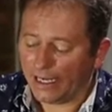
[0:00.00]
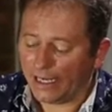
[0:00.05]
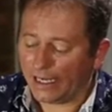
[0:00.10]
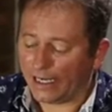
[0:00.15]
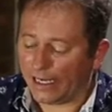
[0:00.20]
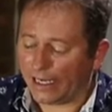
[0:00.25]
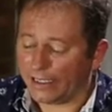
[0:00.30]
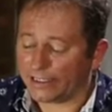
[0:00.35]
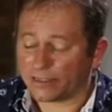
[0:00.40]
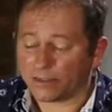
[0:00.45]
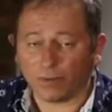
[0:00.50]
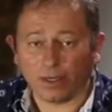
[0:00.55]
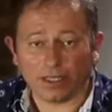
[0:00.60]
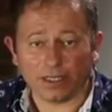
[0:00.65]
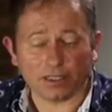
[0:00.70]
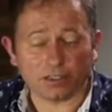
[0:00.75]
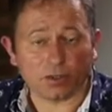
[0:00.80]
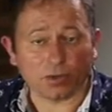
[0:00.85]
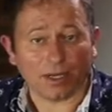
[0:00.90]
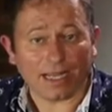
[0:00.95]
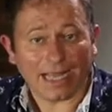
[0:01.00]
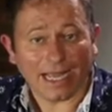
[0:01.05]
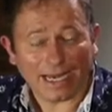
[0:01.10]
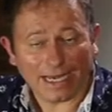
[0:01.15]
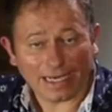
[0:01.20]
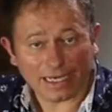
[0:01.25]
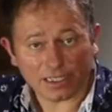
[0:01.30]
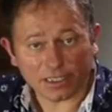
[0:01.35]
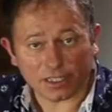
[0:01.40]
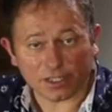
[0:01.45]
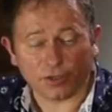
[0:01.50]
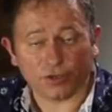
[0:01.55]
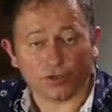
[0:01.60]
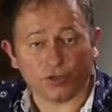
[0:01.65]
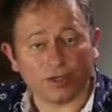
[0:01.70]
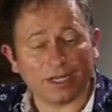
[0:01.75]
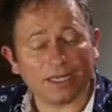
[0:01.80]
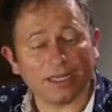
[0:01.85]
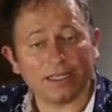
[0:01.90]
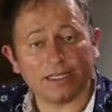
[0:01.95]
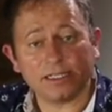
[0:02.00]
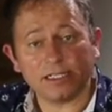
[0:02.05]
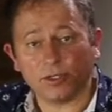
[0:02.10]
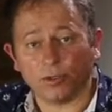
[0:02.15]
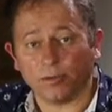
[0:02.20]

It's a wine that's organic, so you drink this,